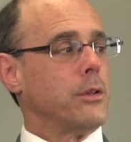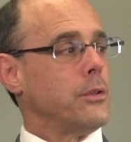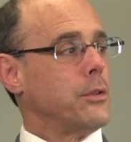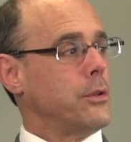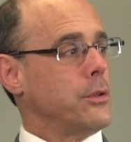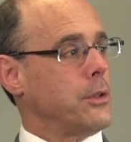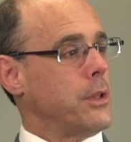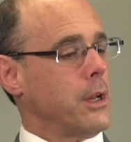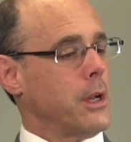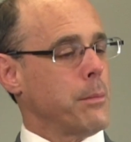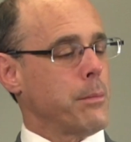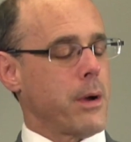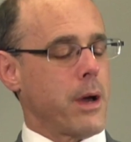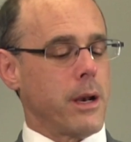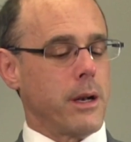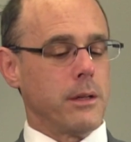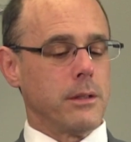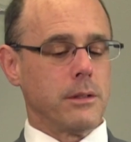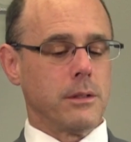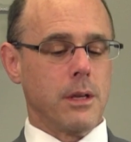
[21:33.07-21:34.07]
You, you think
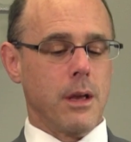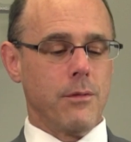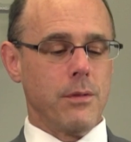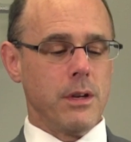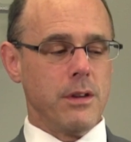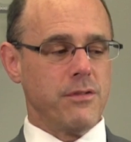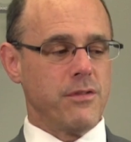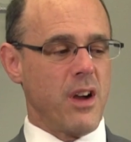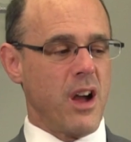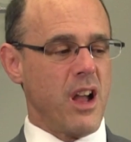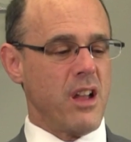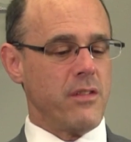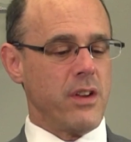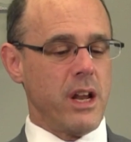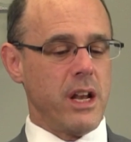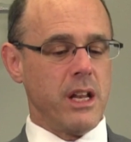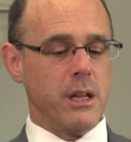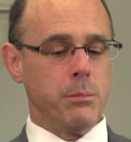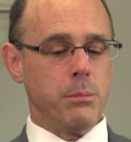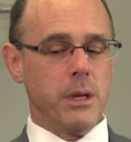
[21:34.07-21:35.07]
about it, 75,
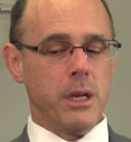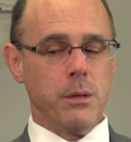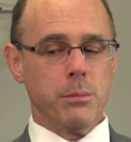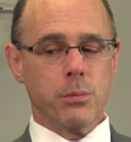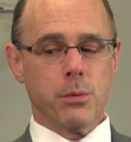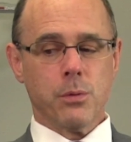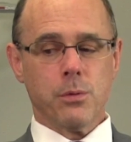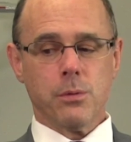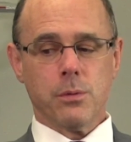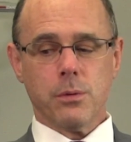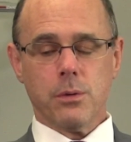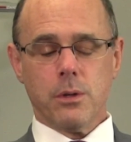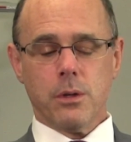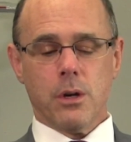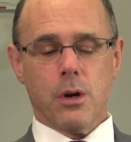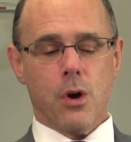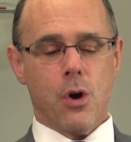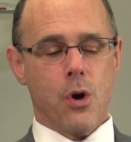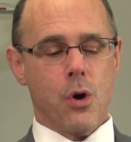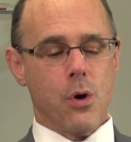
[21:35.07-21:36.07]
80 people,
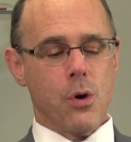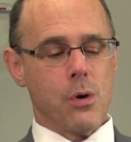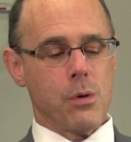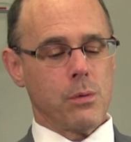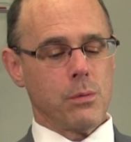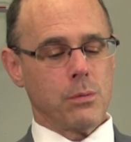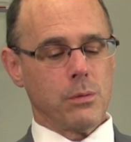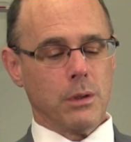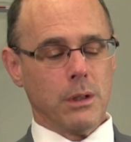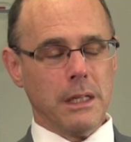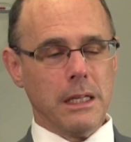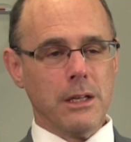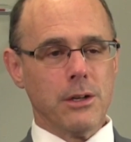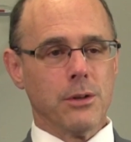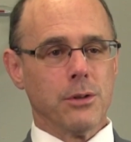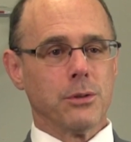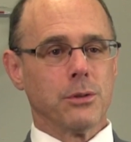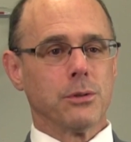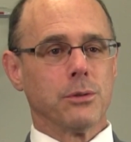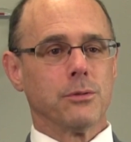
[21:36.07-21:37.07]
all
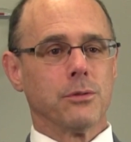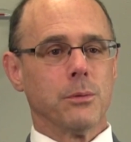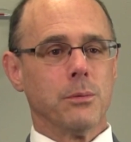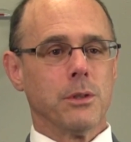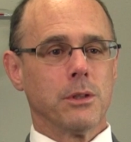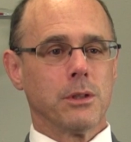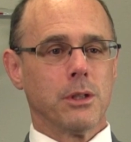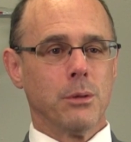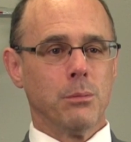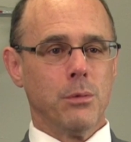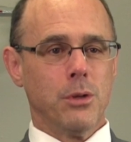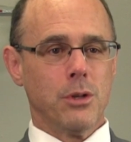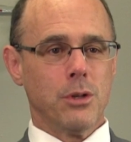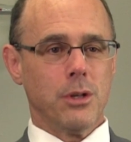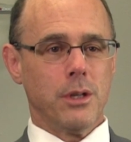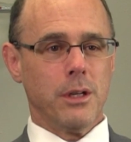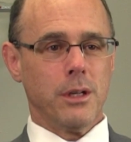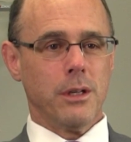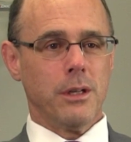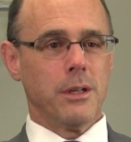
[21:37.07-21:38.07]
leaders from this
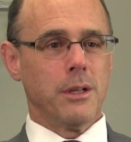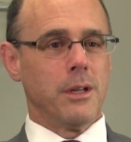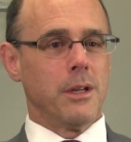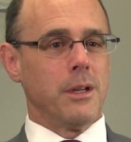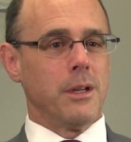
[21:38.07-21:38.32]
community,